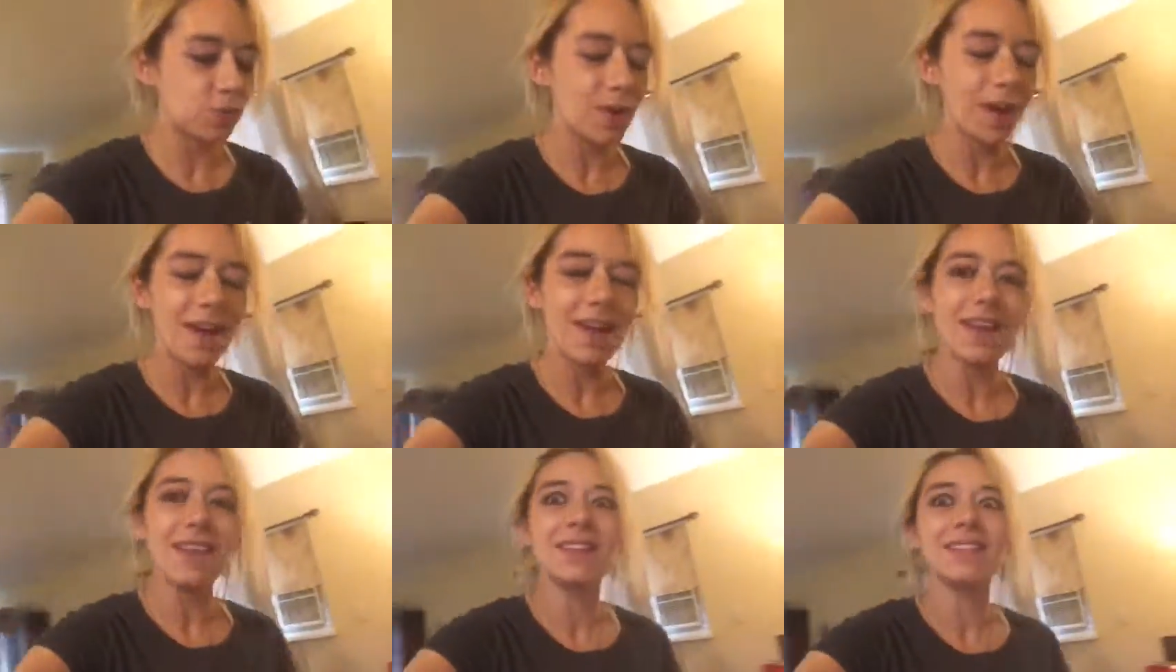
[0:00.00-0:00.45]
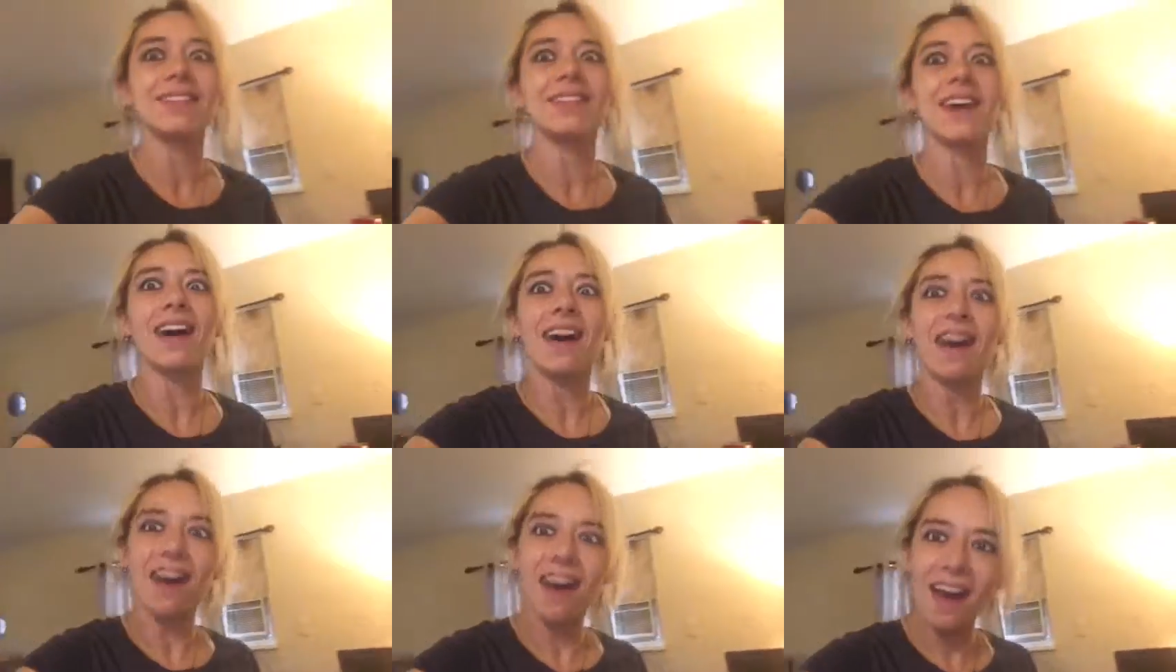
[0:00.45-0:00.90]
What is
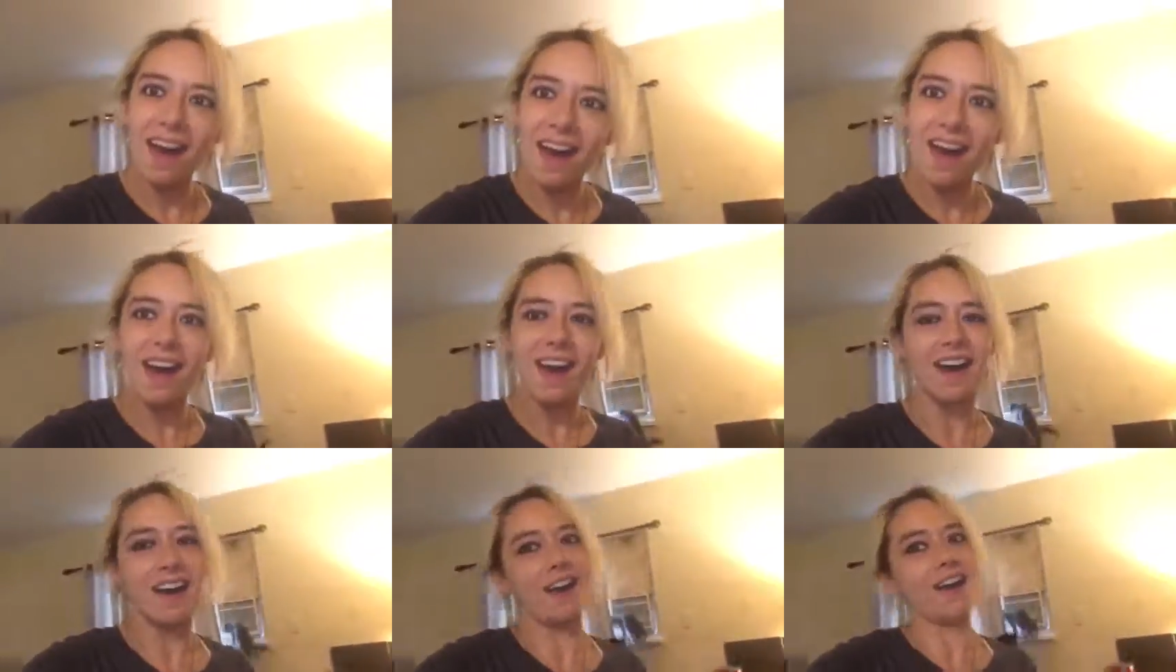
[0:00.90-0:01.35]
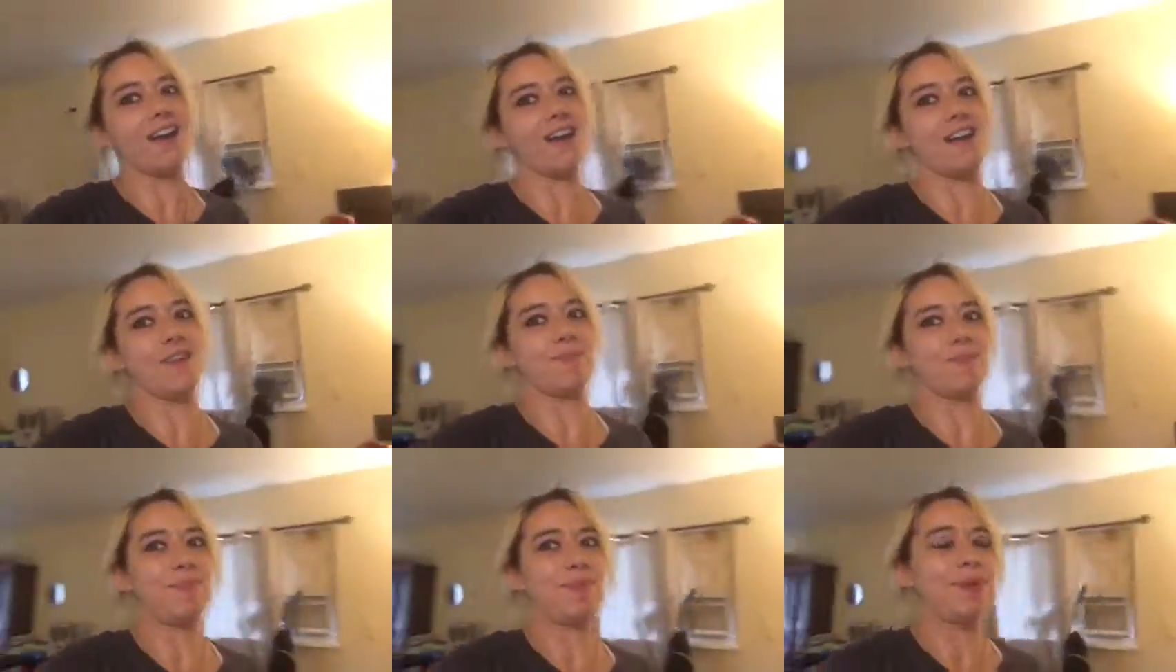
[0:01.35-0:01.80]

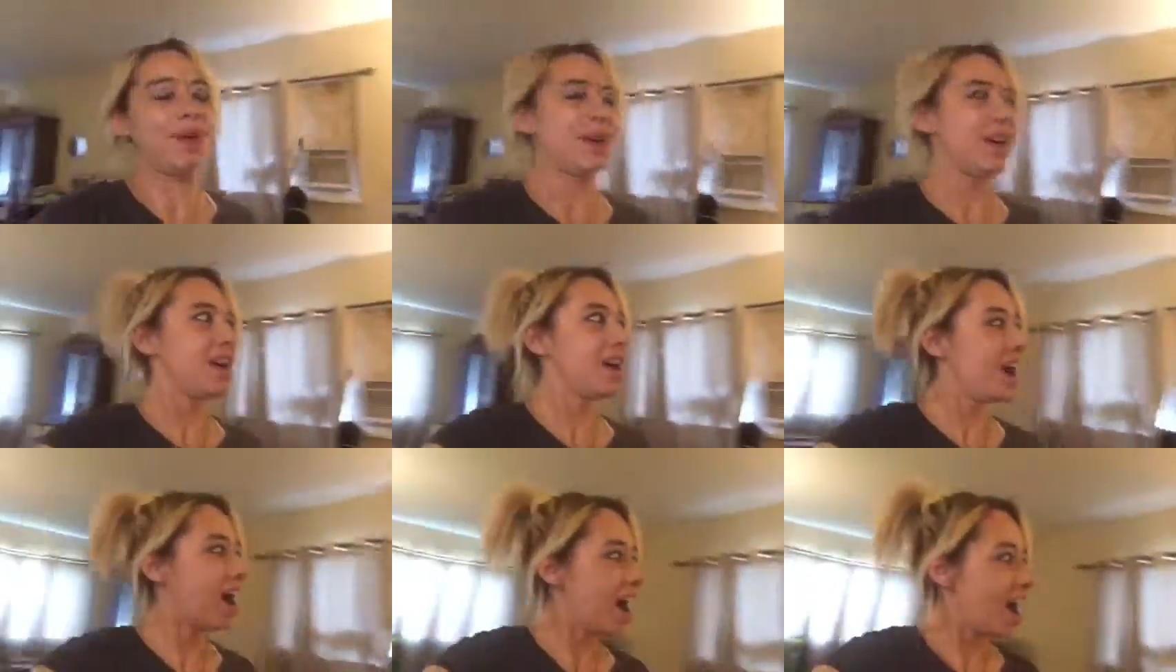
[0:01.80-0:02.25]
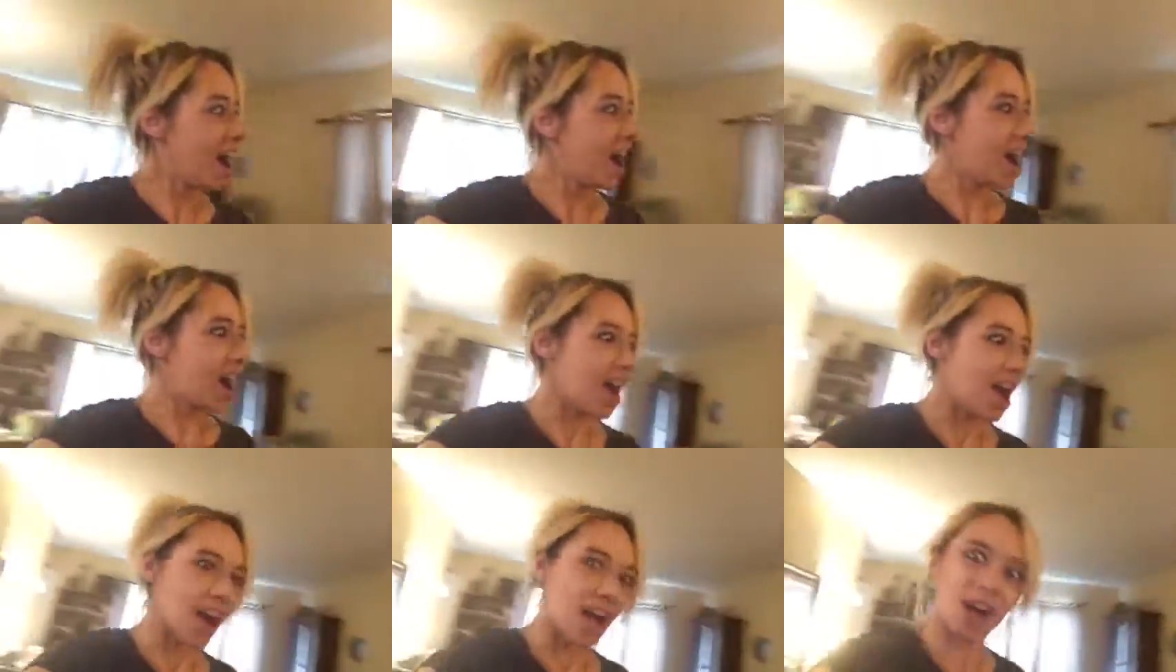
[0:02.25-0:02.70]
oh
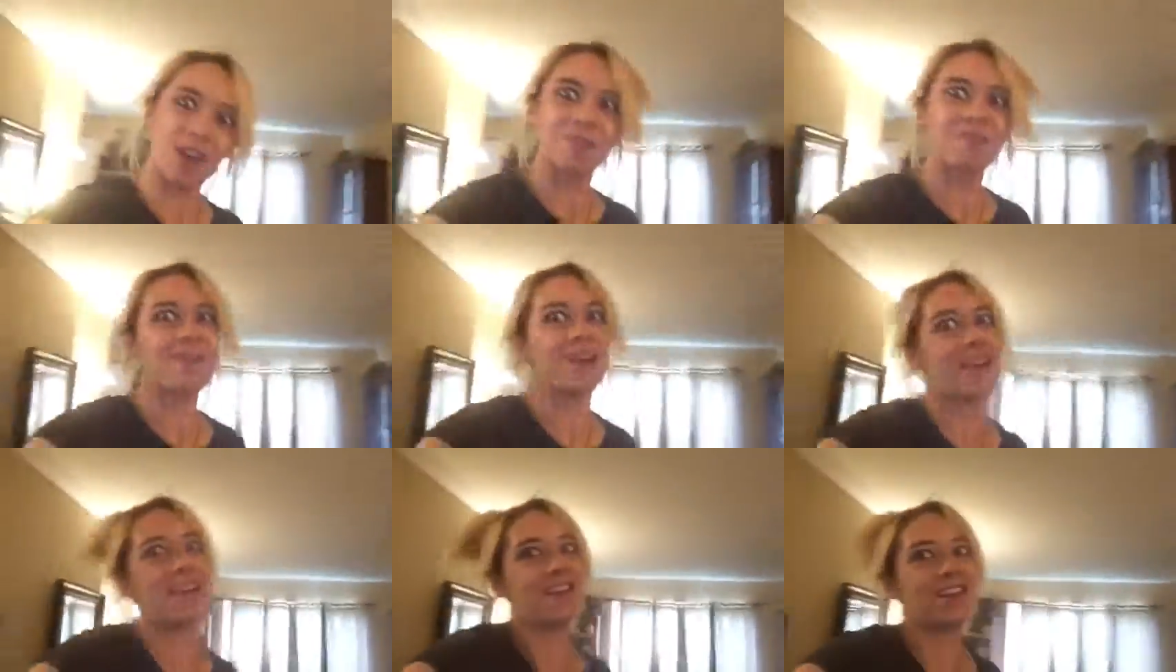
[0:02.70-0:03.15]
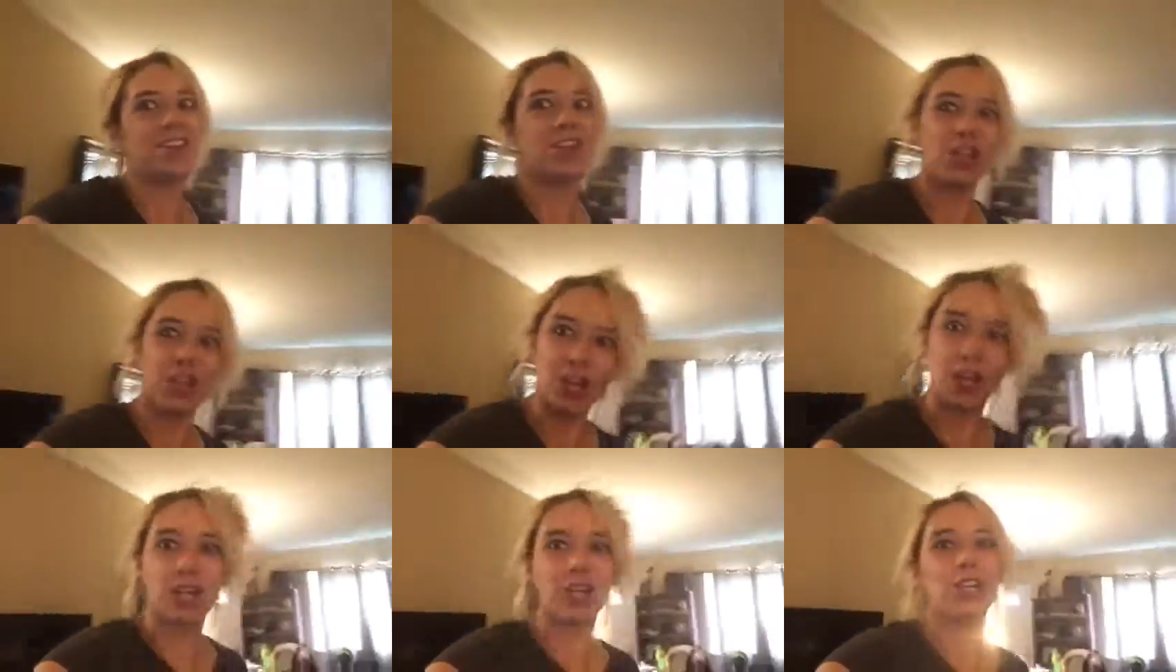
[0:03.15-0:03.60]
my
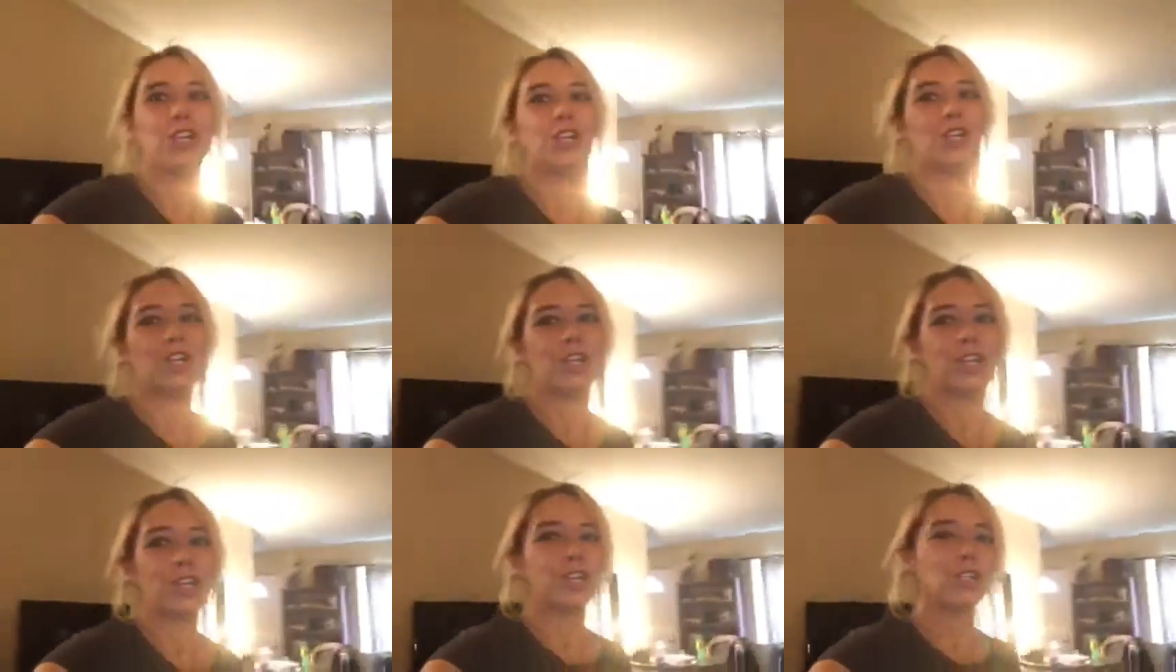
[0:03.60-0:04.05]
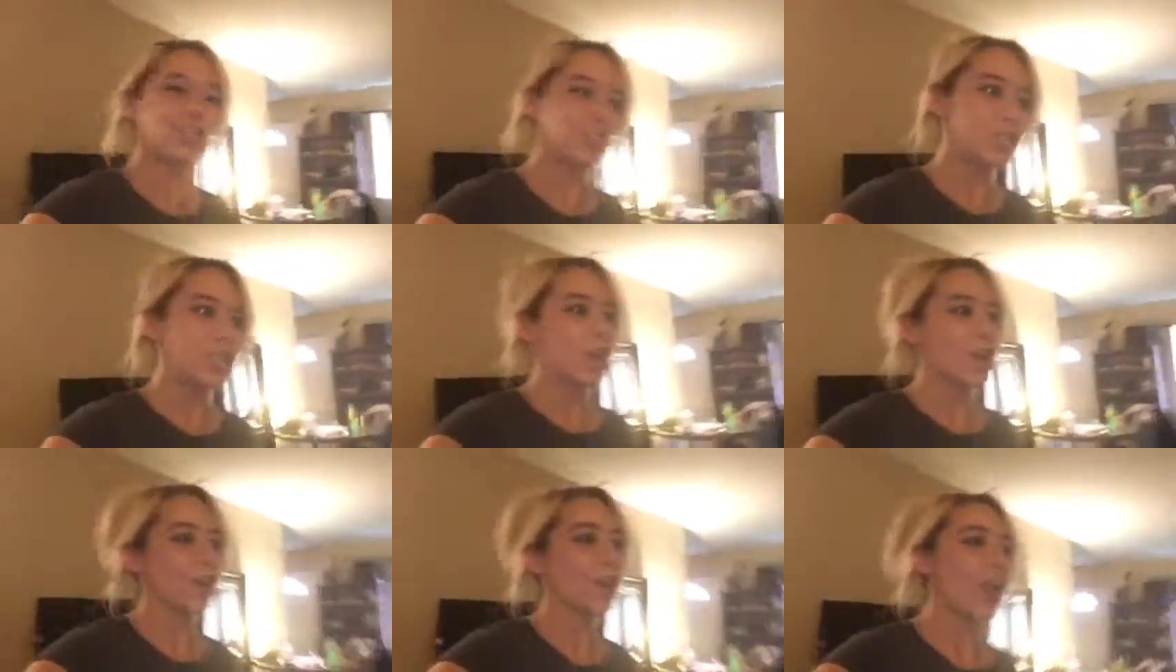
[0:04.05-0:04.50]
gosh.